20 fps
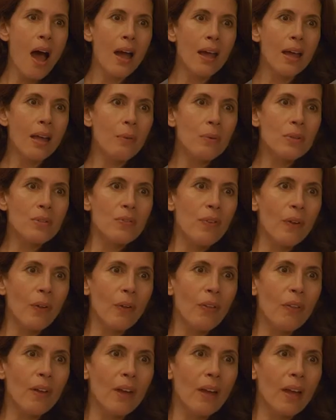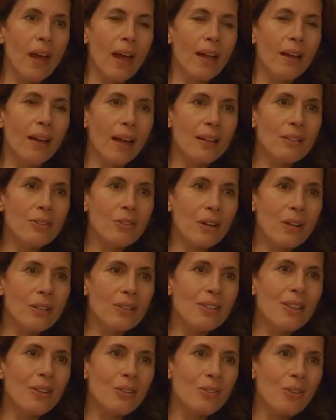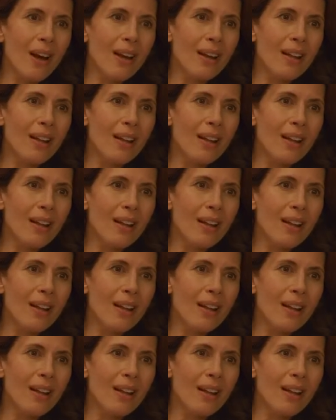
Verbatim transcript: It was filthy, and I took it to the dry